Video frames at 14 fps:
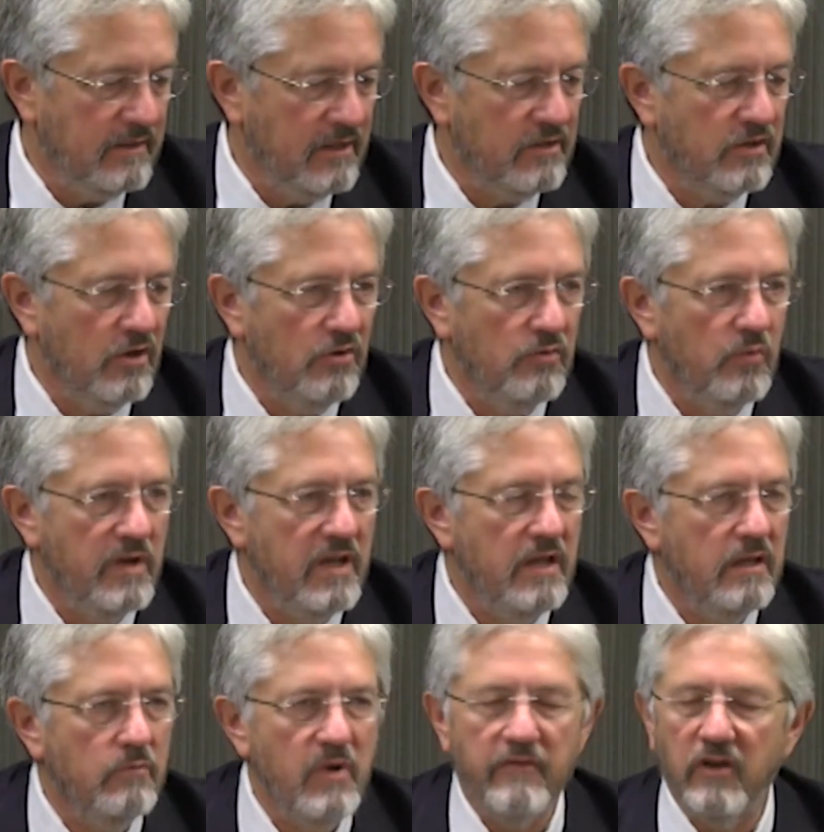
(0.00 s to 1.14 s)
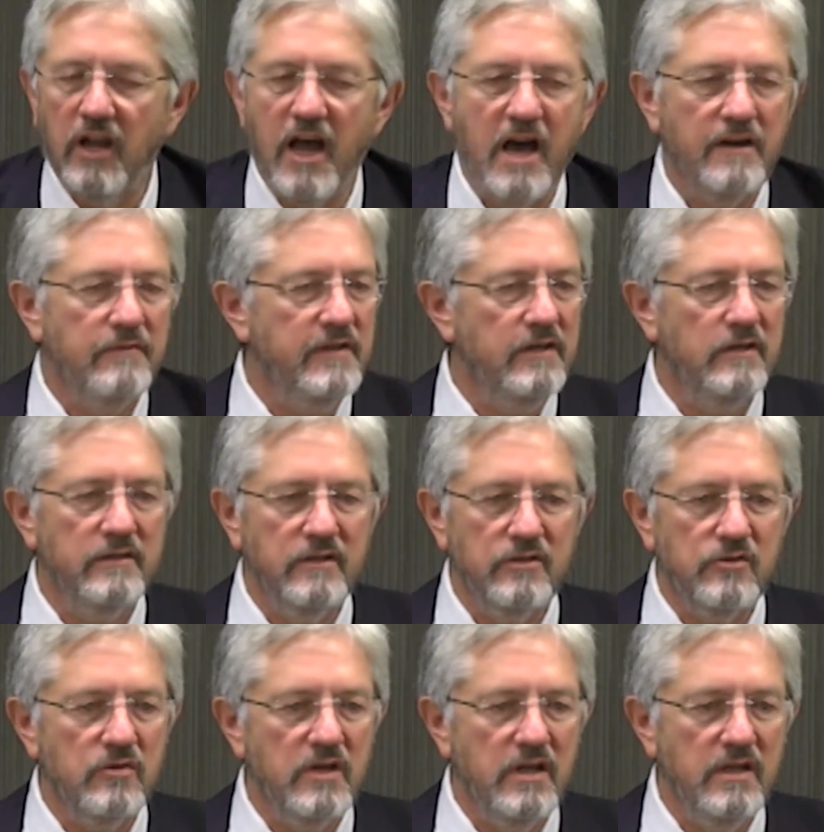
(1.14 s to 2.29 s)
Cisco, we have a lot of feet on the
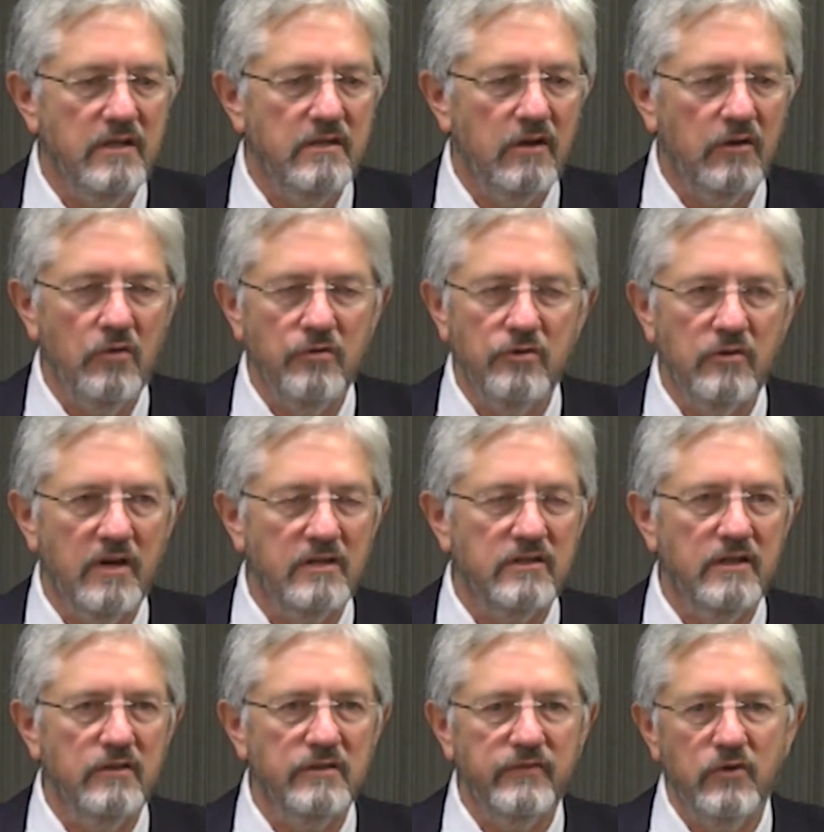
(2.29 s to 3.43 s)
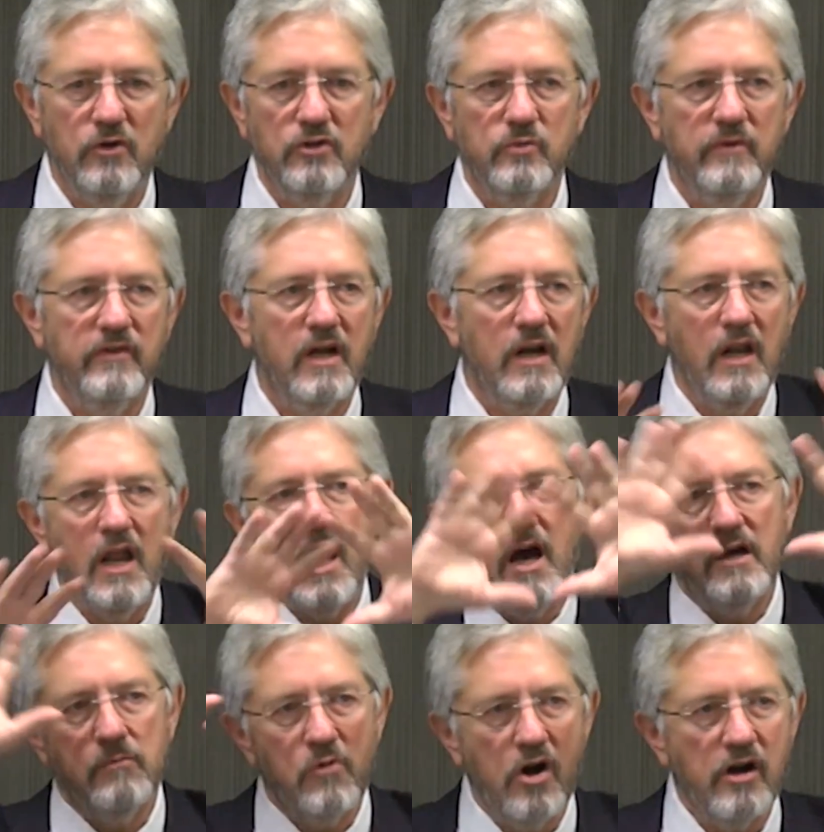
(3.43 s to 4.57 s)
street, our own direct sales folks. We've got a
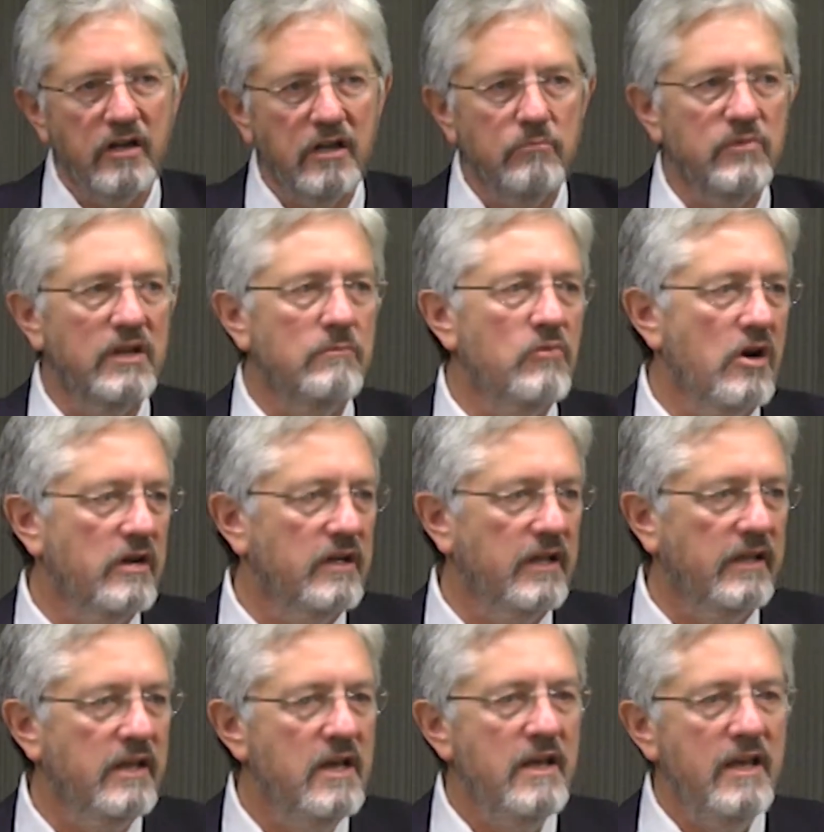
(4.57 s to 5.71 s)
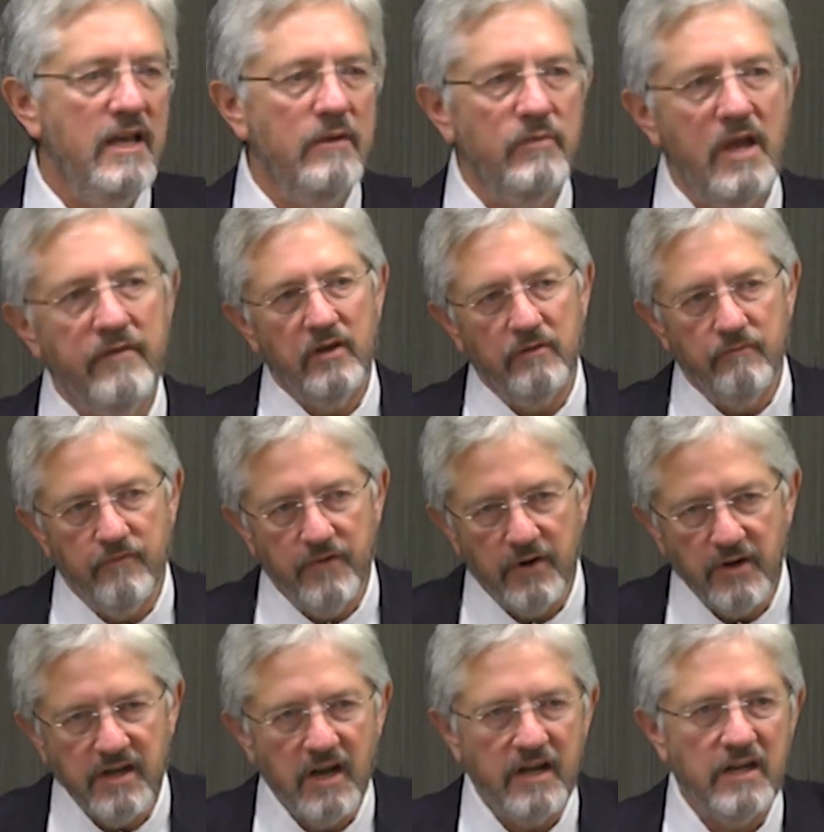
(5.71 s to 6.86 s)
lot of marketing, big marketing, and we a
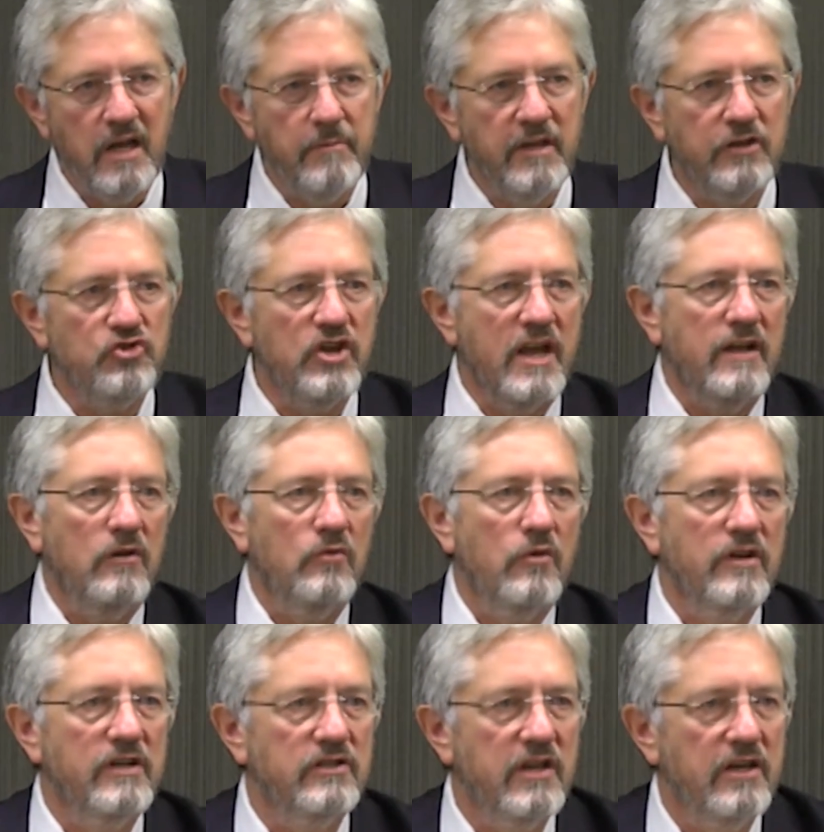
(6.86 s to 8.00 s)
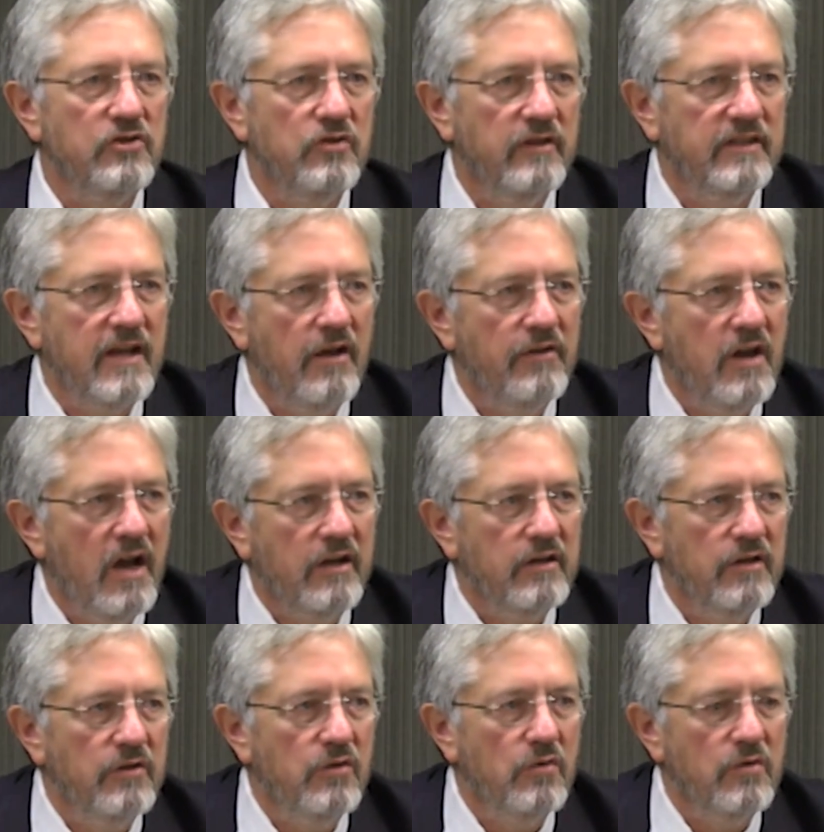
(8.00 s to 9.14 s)
very dynamic channel organization that's out
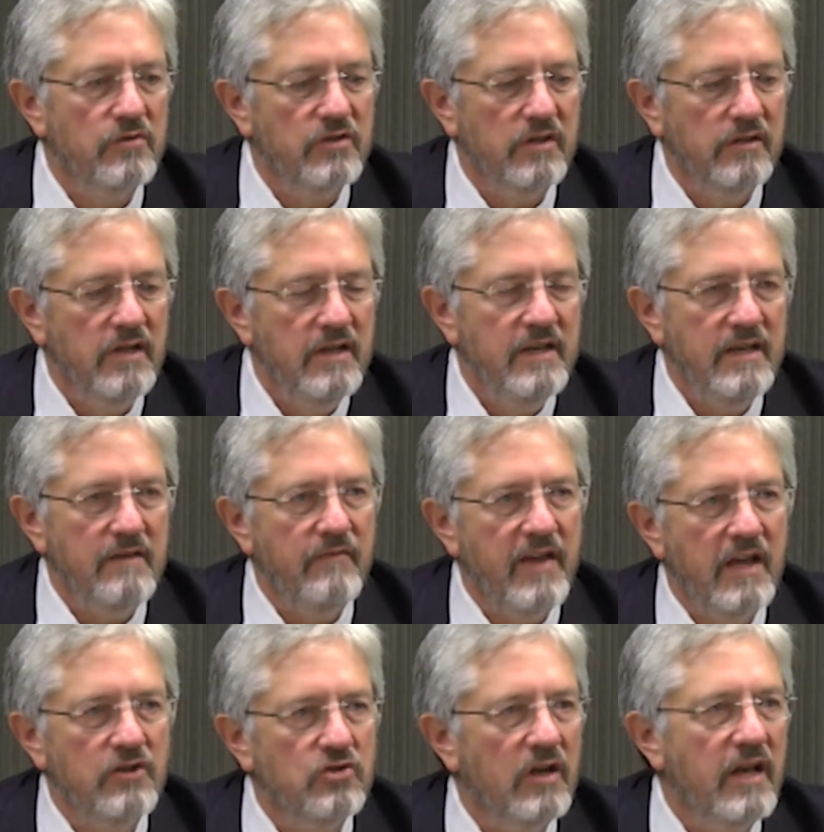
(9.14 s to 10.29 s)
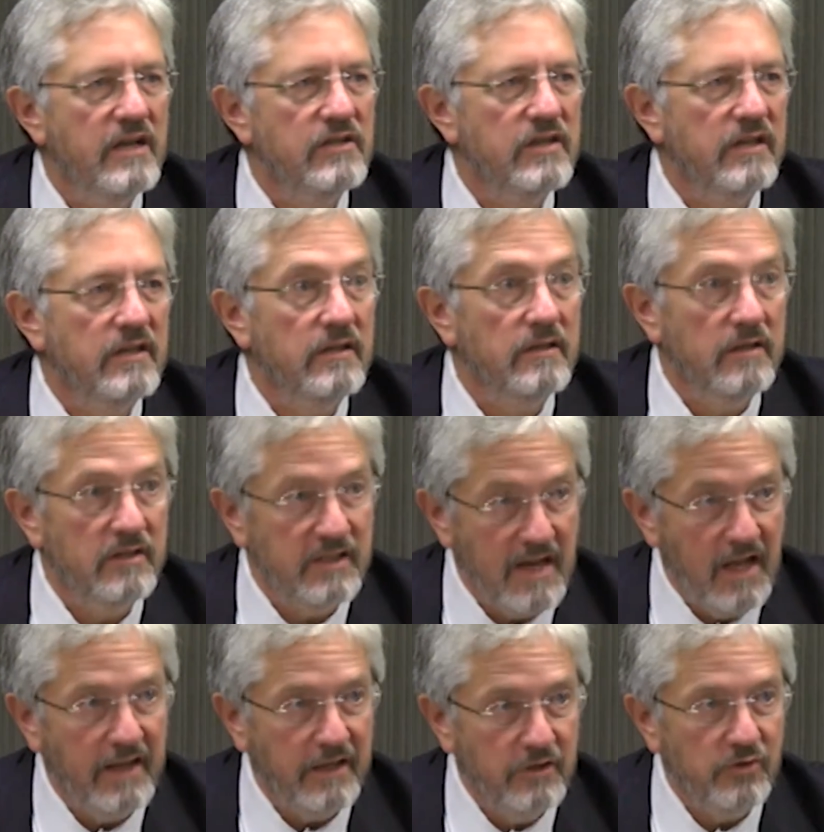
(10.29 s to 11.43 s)
knocking on doors and evangelizing and
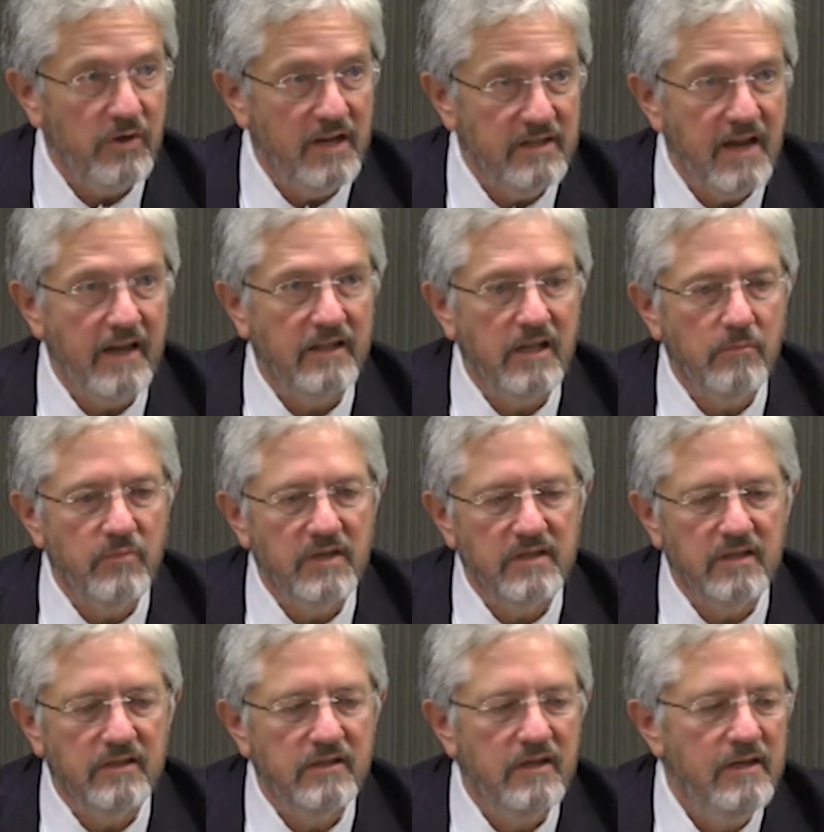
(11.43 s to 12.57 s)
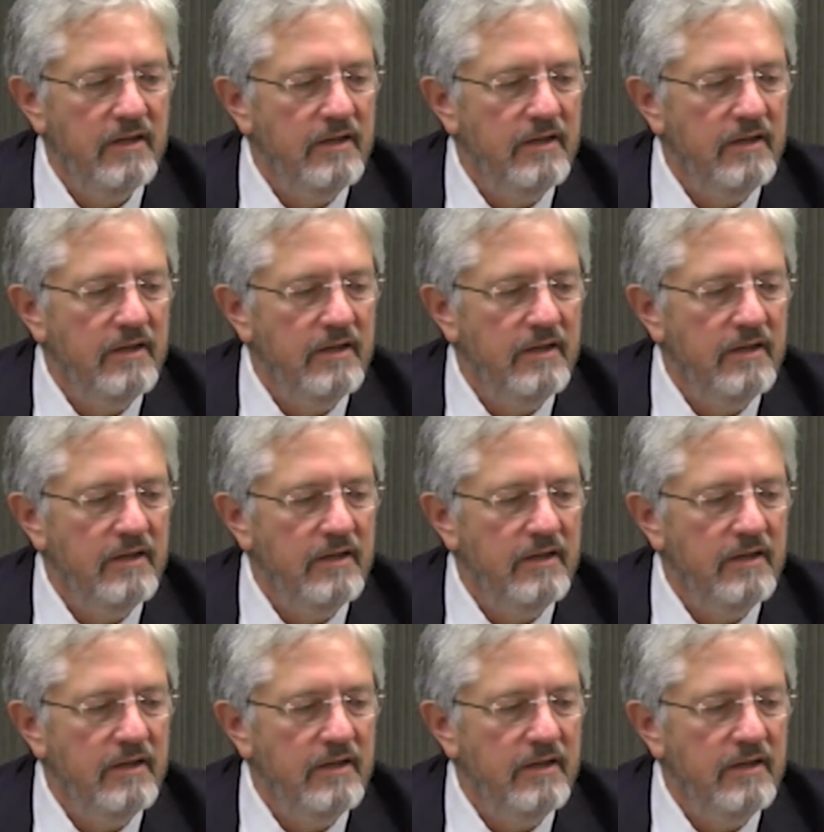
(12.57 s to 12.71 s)
selling and transacting business.